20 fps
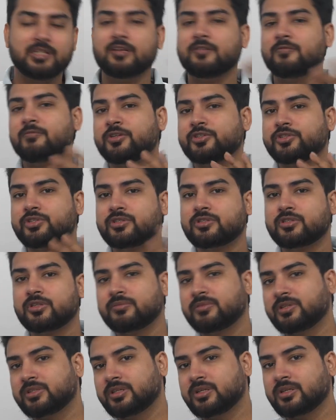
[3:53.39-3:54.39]
They've mentioned
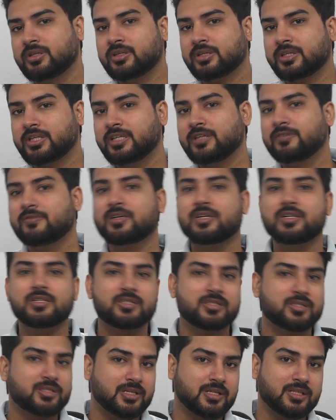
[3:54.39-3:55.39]
some other
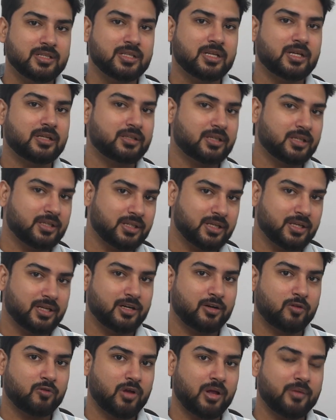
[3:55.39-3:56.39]
keywords in, under their
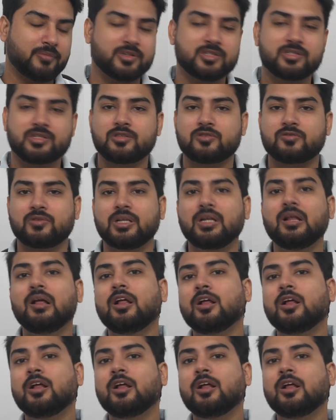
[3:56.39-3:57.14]
requirements as well.